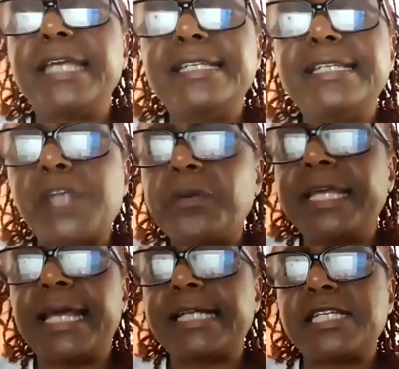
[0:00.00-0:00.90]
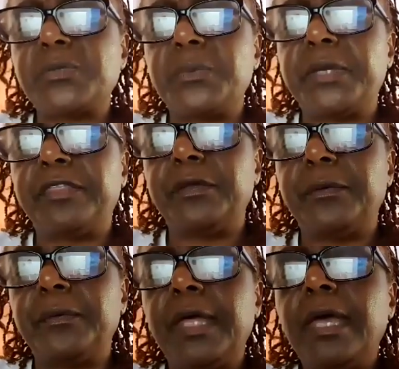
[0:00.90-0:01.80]
so connected with
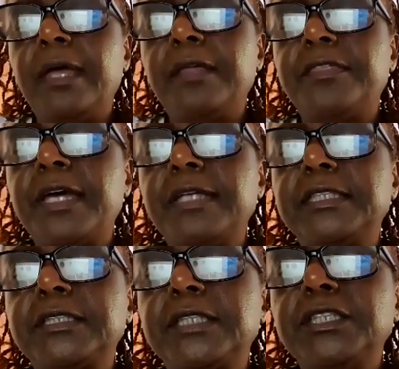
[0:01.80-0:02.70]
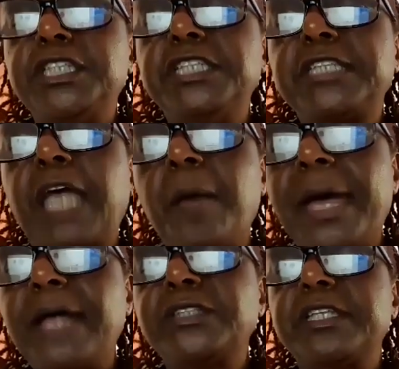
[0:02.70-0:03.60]
you that she's come
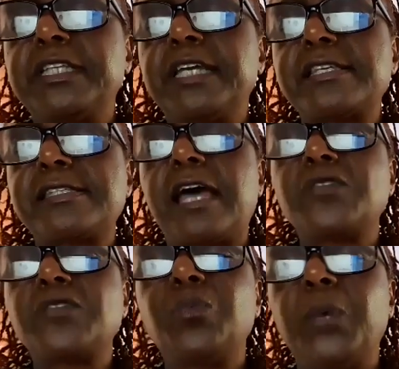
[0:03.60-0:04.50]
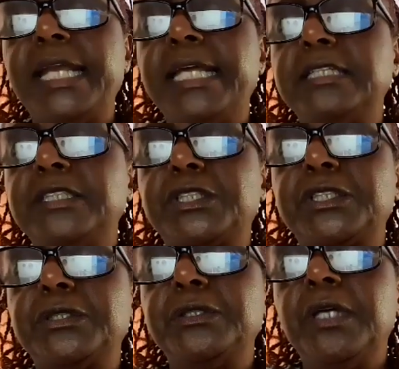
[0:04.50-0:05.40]
out at the other side willing
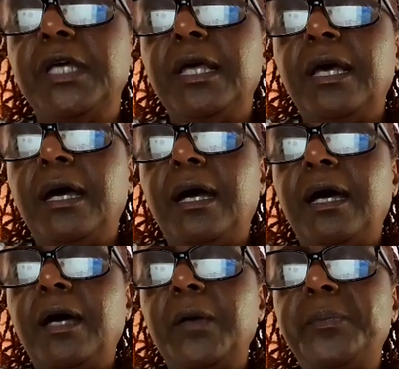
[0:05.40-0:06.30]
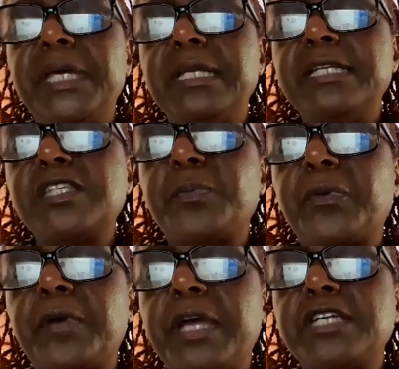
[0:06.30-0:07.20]
to be an
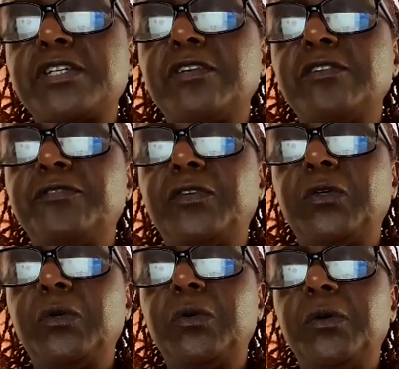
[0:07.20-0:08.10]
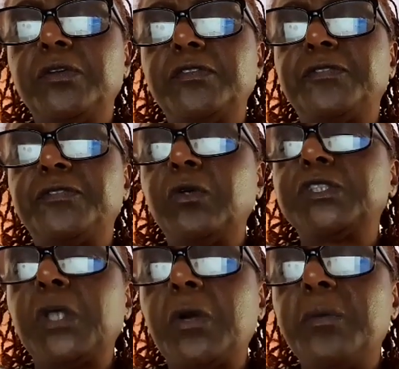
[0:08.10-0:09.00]
inspiration for
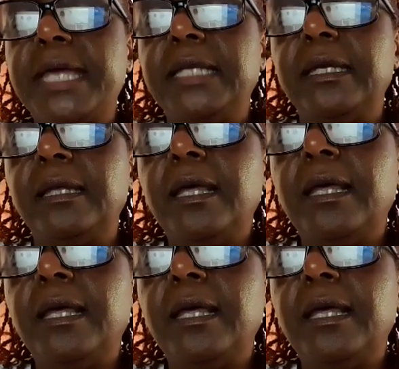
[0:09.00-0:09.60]
so many.